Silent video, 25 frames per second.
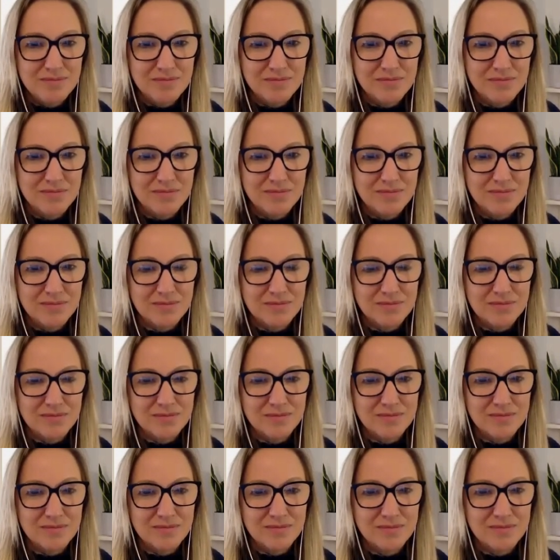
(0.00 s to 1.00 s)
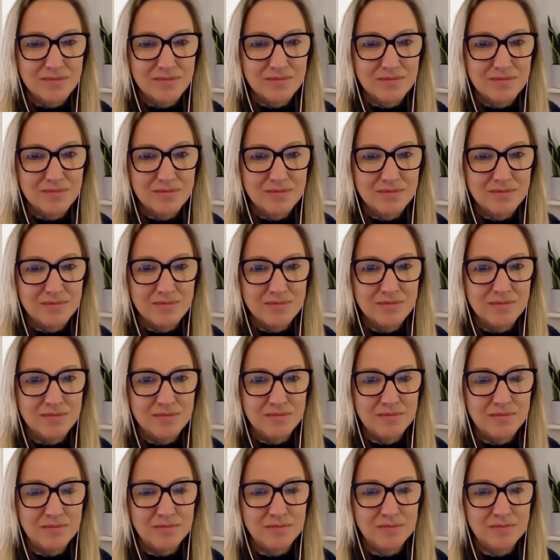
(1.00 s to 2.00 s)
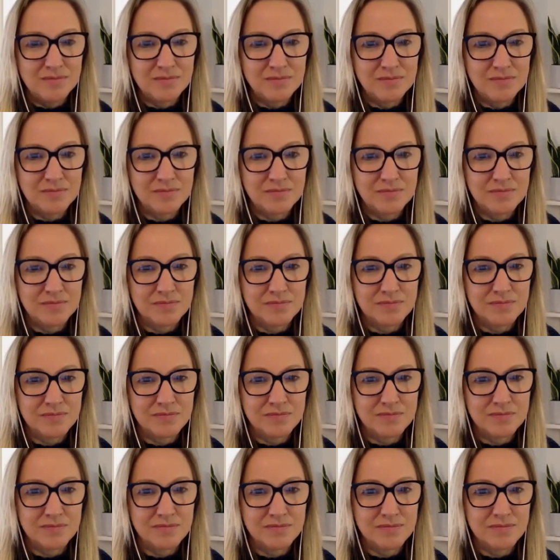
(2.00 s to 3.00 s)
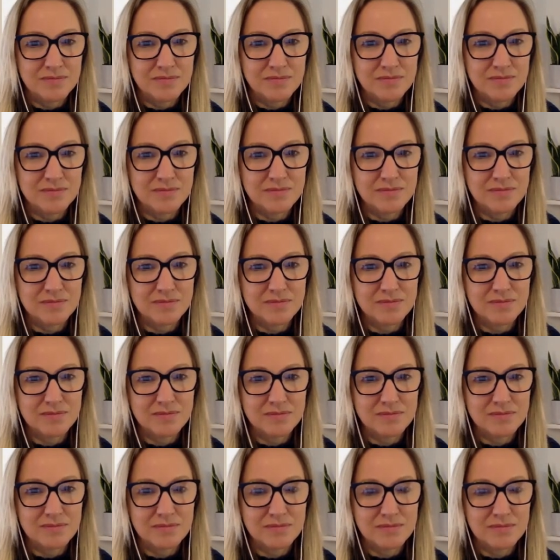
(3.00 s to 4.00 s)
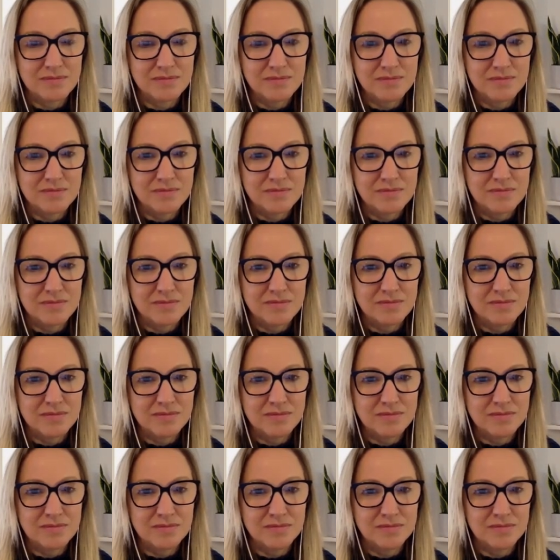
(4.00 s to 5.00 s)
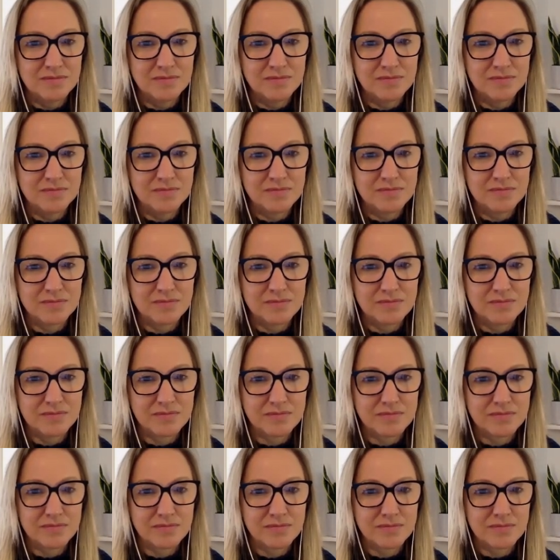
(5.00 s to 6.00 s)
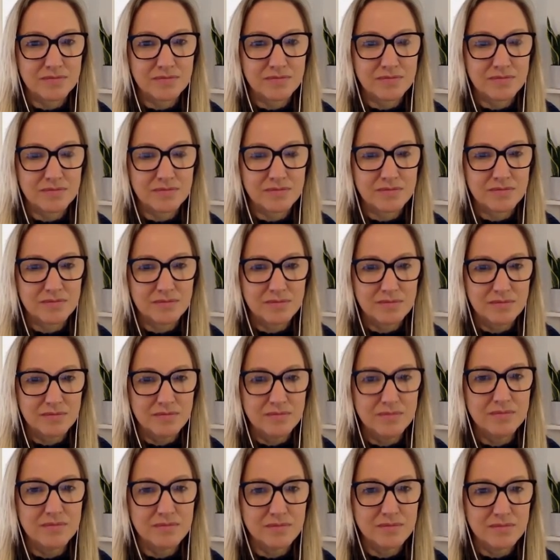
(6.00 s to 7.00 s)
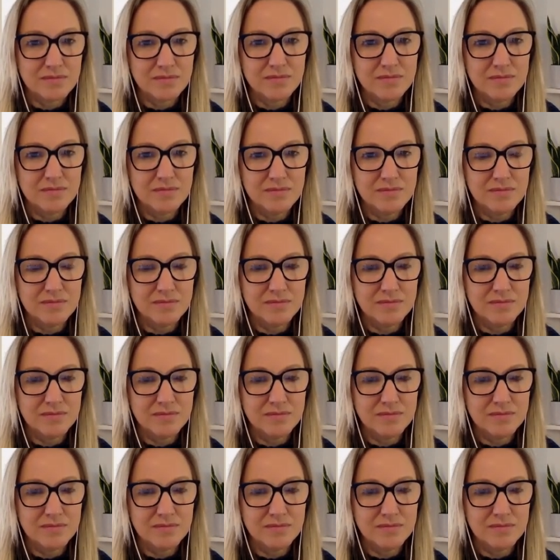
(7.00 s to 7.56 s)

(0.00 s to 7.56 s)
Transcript: (not speaking)